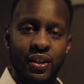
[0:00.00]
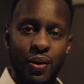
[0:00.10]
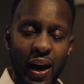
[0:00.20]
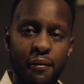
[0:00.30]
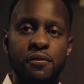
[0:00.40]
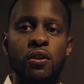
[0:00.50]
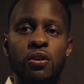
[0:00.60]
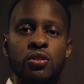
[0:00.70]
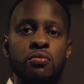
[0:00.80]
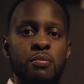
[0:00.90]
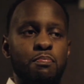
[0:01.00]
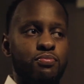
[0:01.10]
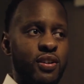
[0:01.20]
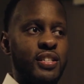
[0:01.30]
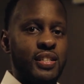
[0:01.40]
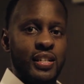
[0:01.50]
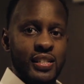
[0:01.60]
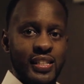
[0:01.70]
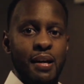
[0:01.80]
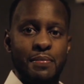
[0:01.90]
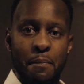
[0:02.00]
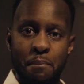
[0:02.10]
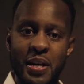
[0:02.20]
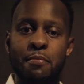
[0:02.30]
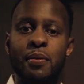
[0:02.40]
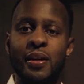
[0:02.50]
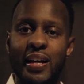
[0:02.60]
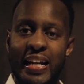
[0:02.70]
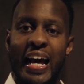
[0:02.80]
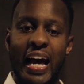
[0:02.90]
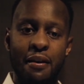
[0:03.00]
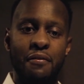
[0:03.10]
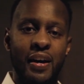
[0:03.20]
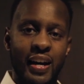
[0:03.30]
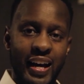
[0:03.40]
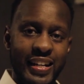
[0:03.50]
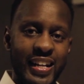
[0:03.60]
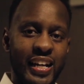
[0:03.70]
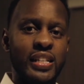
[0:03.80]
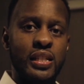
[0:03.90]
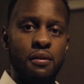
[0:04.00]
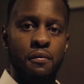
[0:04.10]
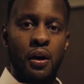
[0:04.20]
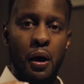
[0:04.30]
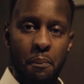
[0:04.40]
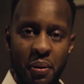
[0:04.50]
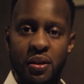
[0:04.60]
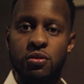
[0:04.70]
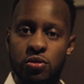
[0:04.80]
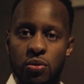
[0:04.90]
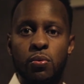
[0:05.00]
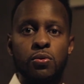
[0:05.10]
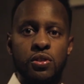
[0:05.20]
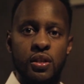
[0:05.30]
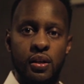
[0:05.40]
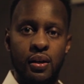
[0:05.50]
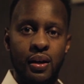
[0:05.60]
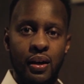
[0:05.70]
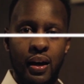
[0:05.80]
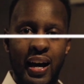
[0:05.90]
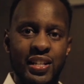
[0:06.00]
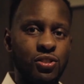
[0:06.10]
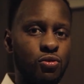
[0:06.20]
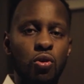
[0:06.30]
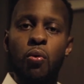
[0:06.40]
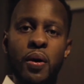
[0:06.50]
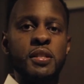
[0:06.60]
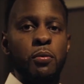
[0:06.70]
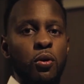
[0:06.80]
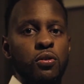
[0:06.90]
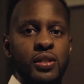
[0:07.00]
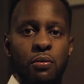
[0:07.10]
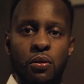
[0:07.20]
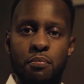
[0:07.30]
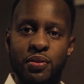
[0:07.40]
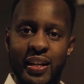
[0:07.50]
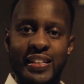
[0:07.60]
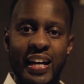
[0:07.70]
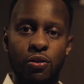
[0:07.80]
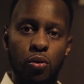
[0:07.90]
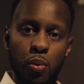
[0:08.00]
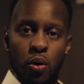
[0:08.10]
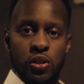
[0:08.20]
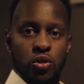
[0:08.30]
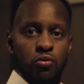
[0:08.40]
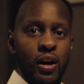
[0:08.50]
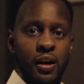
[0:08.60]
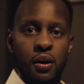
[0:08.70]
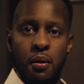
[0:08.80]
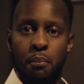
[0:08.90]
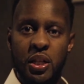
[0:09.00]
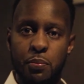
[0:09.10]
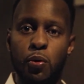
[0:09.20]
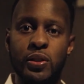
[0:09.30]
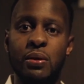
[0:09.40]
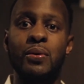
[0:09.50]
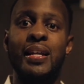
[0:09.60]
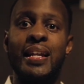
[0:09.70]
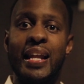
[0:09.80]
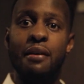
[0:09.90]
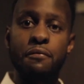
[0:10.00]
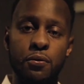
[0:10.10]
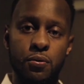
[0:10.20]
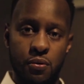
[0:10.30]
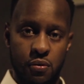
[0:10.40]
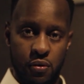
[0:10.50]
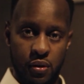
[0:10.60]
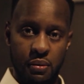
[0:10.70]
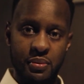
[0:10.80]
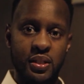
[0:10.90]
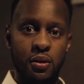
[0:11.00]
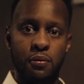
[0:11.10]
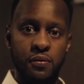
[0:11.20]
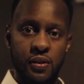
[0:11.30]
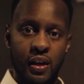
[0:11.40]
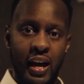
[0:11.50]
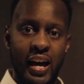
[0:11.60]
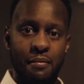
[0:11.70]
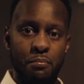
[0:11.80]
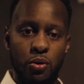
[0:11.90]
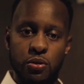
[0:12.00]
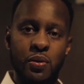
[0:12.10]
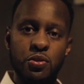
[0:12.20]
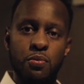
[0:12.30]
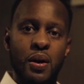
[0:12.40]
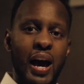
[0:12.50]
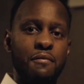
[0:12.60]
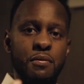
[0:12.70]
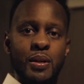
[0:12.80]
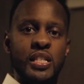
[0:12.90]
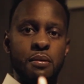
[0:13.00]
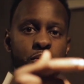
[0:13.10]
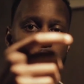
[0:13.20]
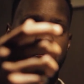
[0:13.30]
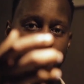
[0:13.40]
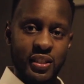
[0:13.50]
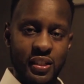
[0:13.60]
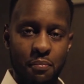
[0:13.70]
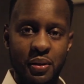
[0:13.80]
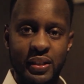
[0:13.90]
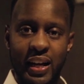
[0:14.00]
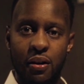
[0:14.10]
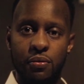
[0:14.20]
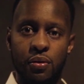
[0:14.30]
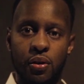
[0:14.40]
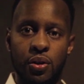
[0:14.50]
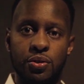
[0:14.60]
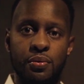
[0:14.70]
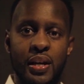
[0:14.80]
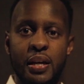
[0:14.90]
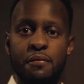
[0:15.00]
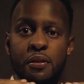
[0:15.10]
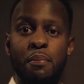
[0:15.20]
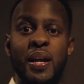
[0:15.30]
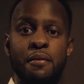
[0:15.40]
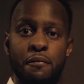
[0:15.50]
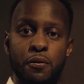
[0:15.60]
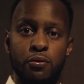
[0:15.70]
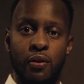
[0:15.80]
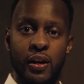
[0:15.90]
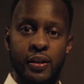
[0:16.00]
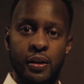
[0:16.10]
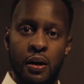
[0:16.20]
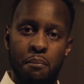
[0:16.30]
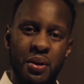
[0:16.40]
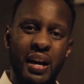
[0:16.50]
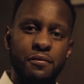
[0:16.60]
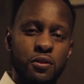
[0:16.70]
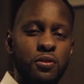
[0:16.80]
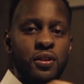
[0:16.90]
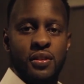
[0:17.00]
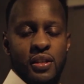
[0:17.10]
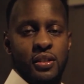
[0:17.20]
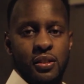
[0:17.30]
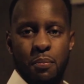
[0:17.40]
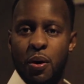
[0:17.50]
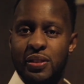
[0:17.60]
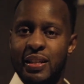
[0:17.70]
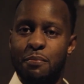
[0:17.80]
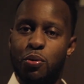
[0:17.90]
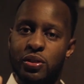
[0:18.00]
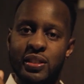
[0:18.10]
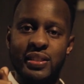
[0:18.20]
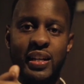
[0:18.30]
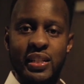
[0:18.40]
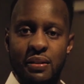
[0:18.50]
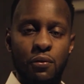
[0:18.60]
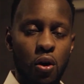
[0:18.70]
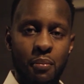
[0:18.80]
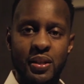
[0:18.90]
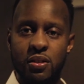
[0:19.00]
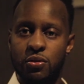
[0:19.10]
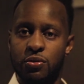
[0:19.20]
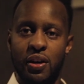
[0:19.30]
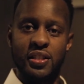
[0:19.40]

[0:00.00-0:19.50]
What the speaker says: you have to learn to embrace and accept that people are going to have a negative opinion towards it. And it's not always because they want to bring it down or because it's right, but it's because they want to level themselves. Because when you have the ability to bring somebody down, you even the playing field, right? But you have to look at this. The person that puts these negative comments on your